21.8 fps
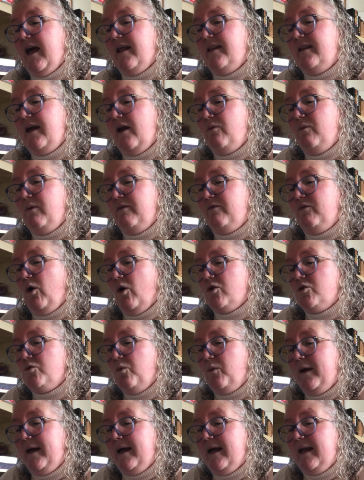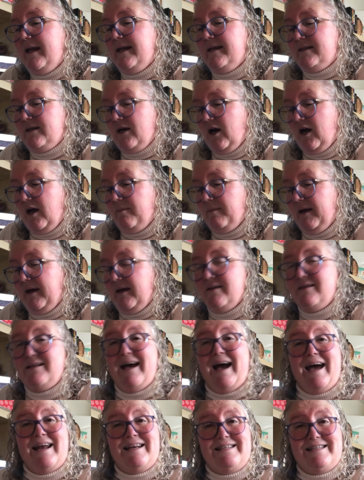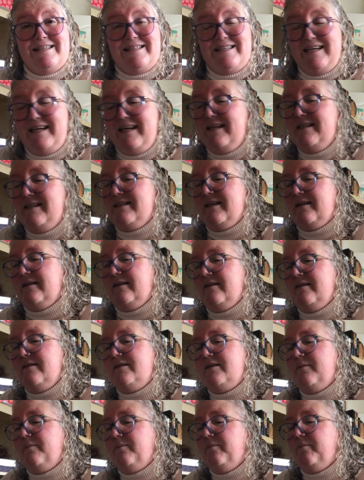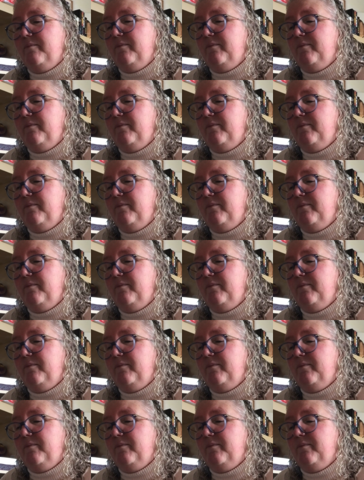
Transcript: Then we've got weekly timings and seasons.